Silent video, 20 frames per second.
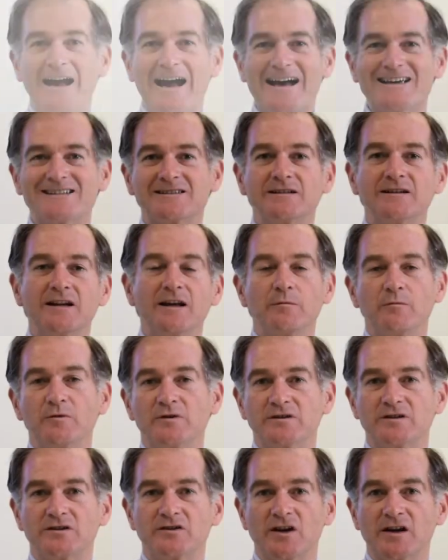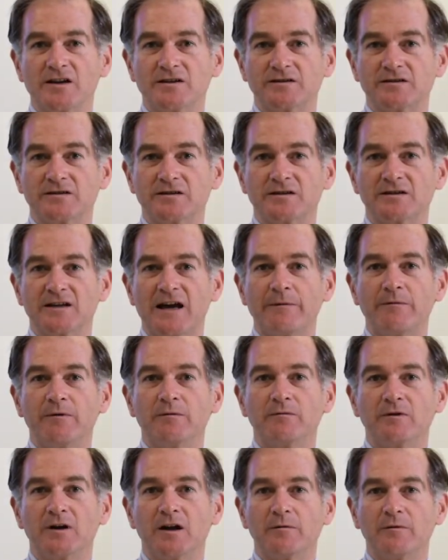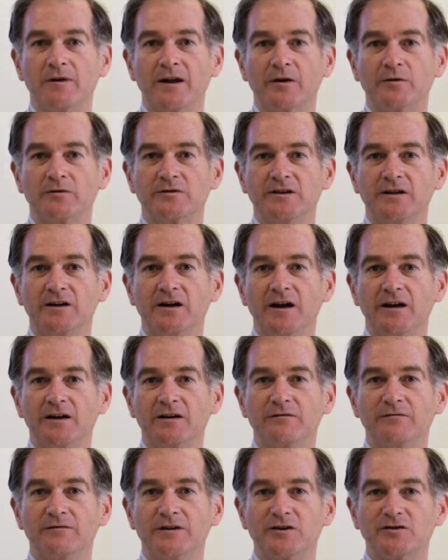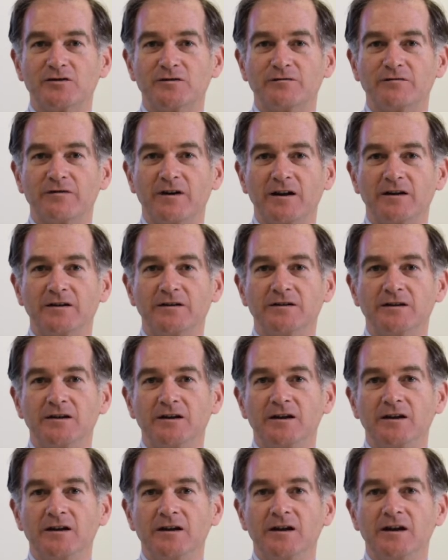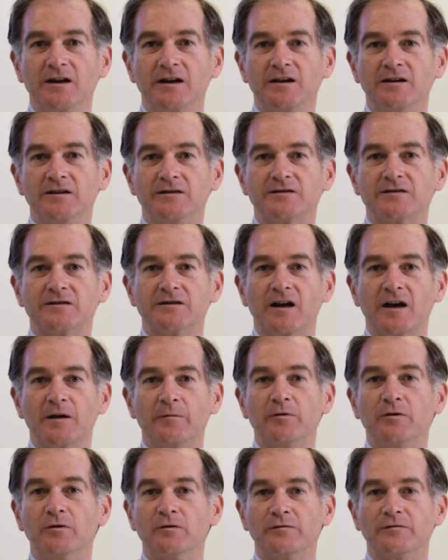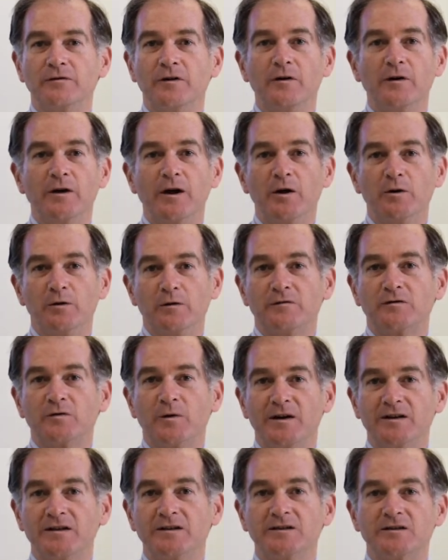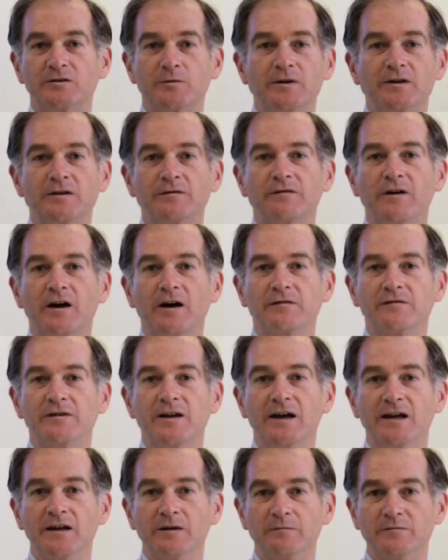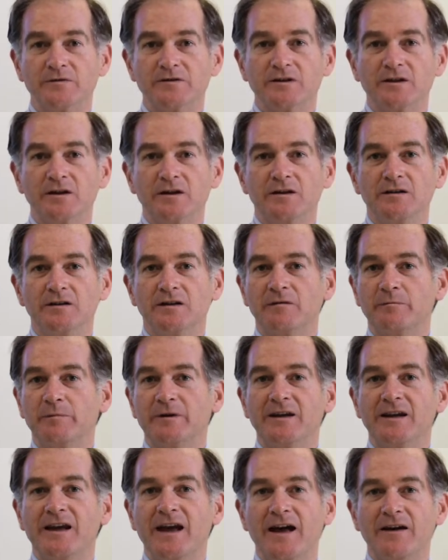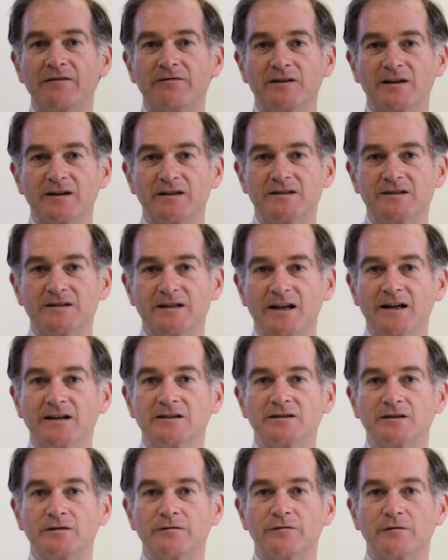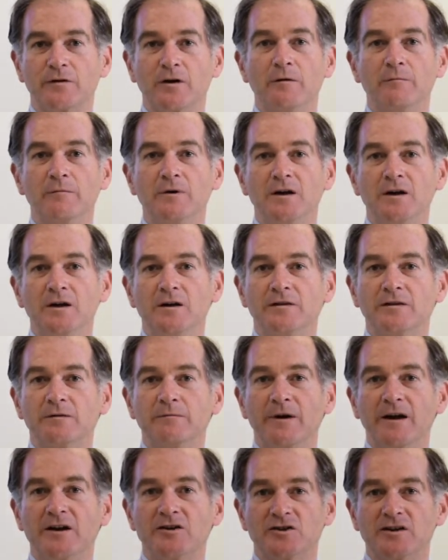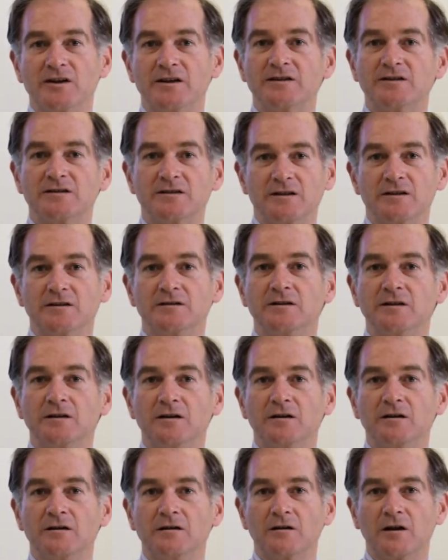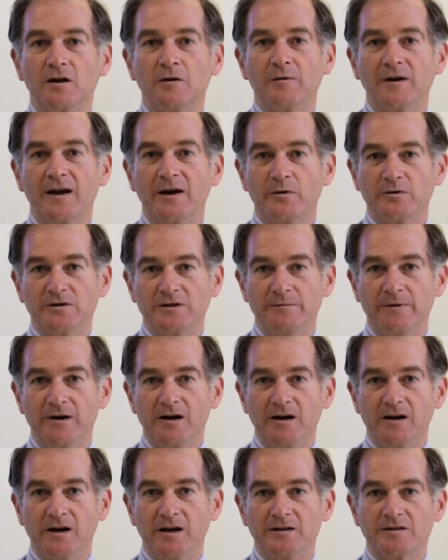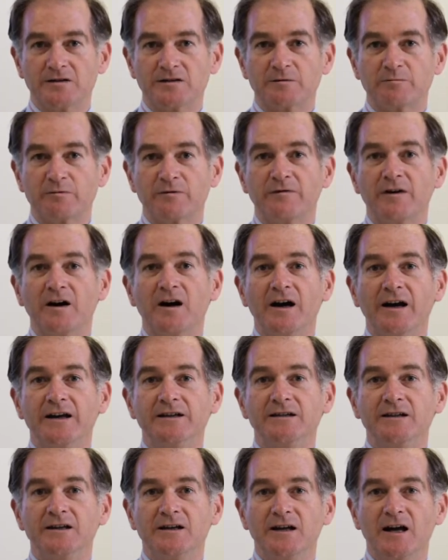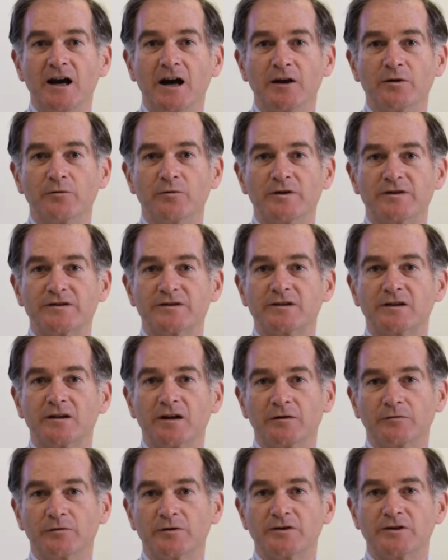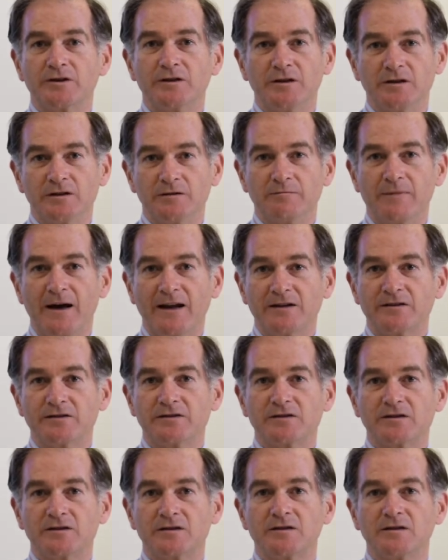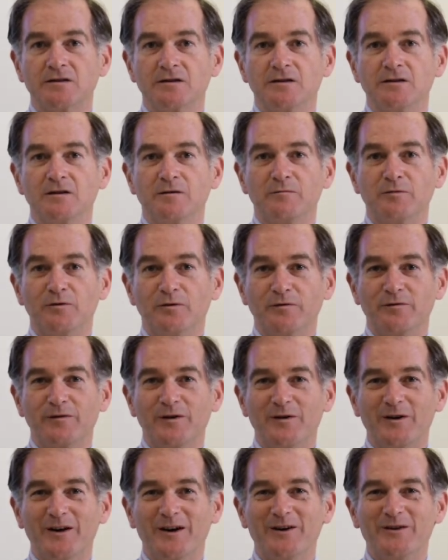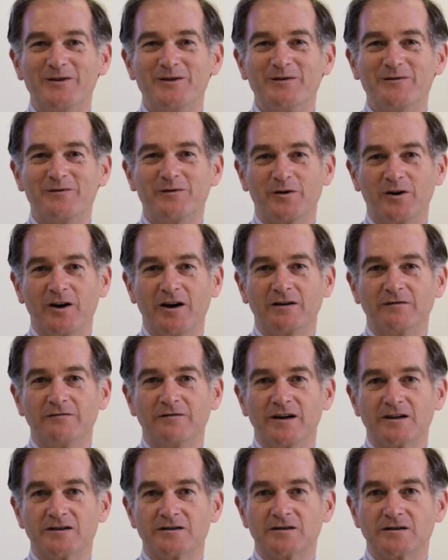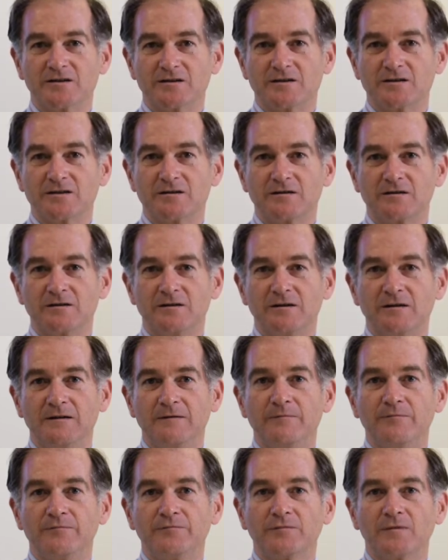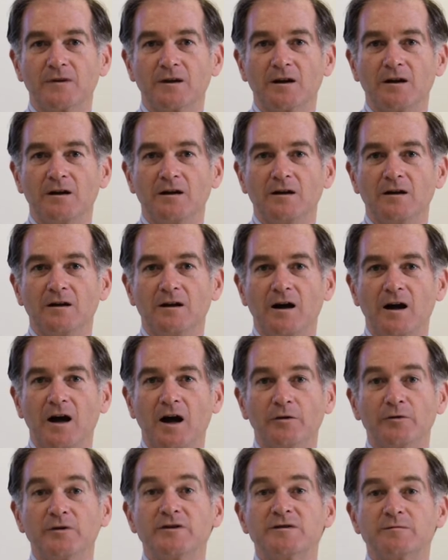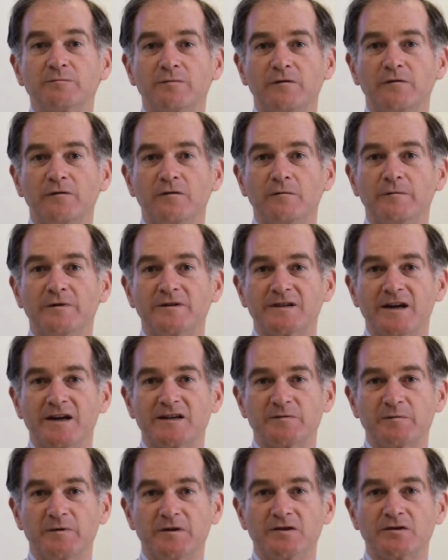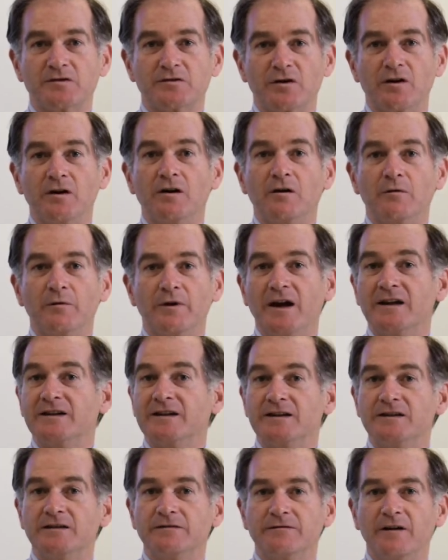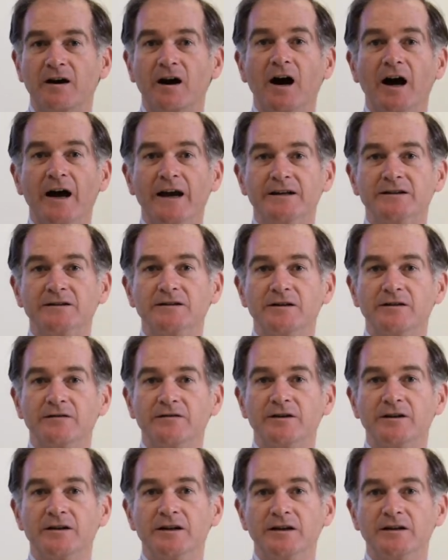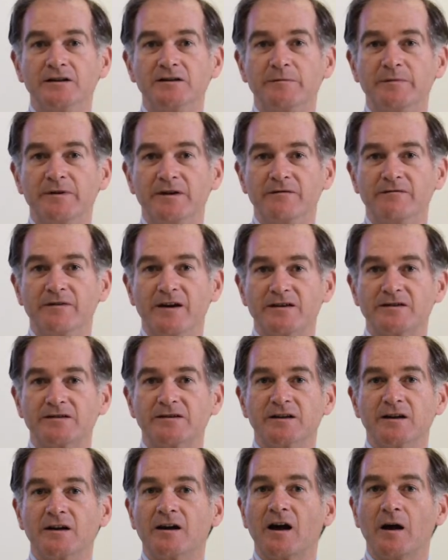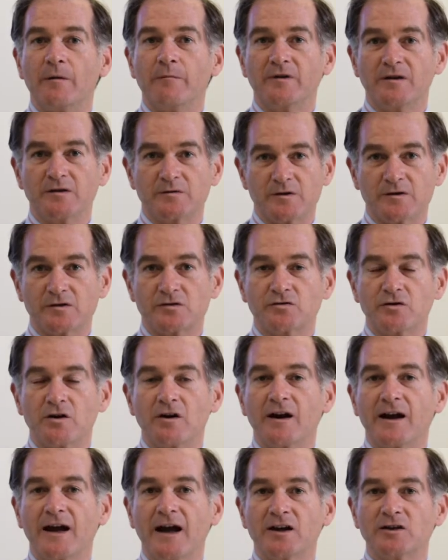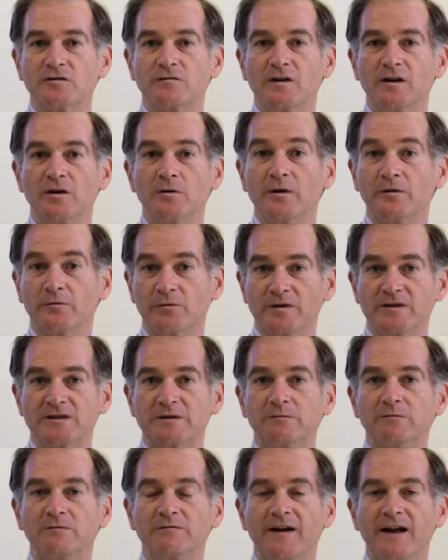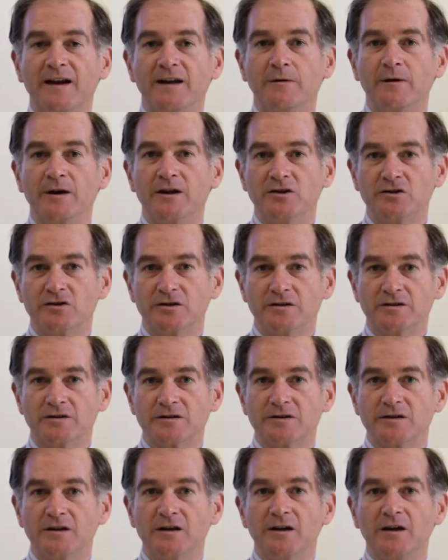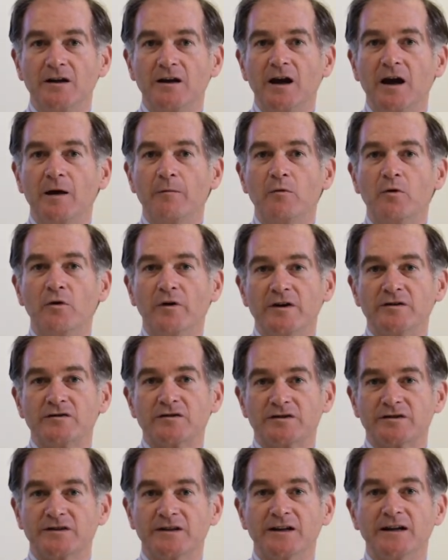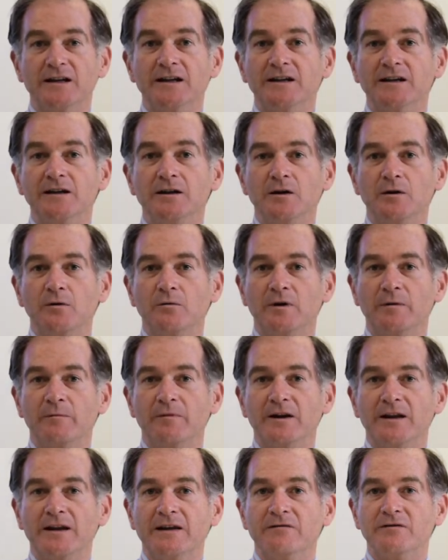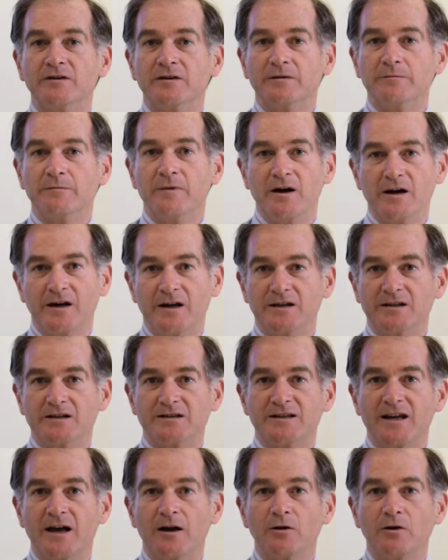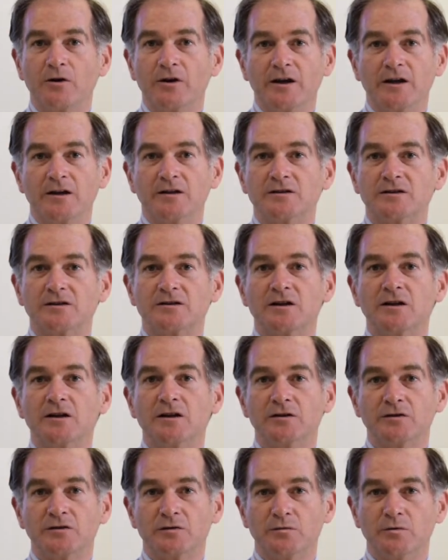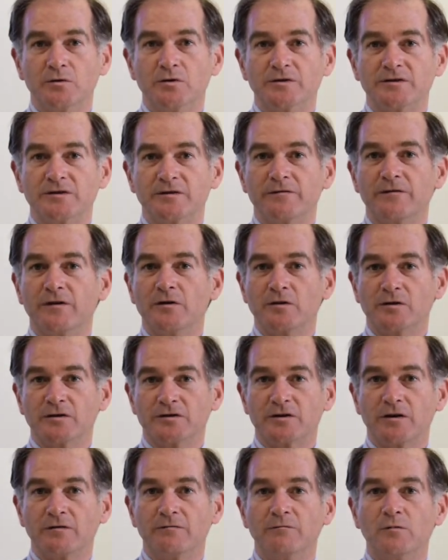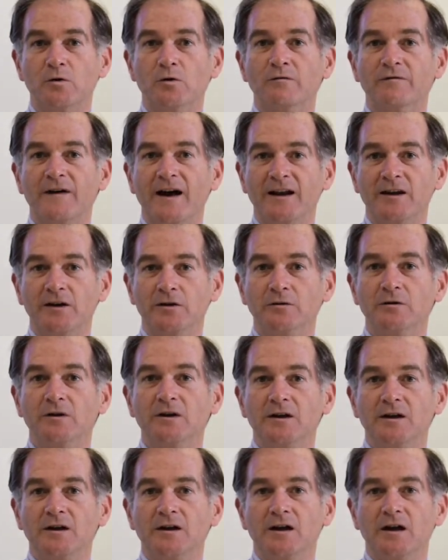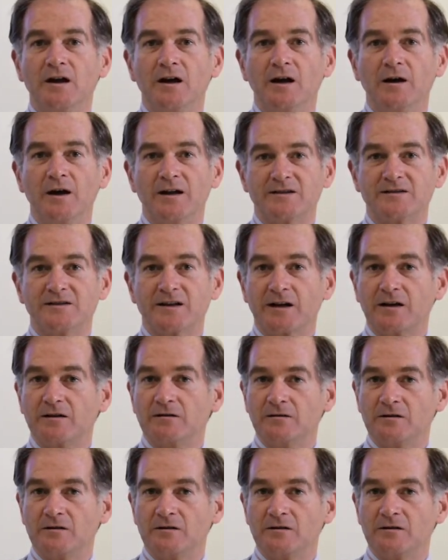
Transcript: As the name would suggest, the TAMIM Global Equity High Conviction Fund is a portfolio of 20 to 25 names that have been carefully selected from the major listed global equity markets to provide a risk and return balanced portfolio for our investors. Our recent performance has been strong. We identified the need to be invested in companies with strong cash flow at reasonable valuations. And more interestingly, we believe that the market is now looking to turn towards a focus on more value and cyclical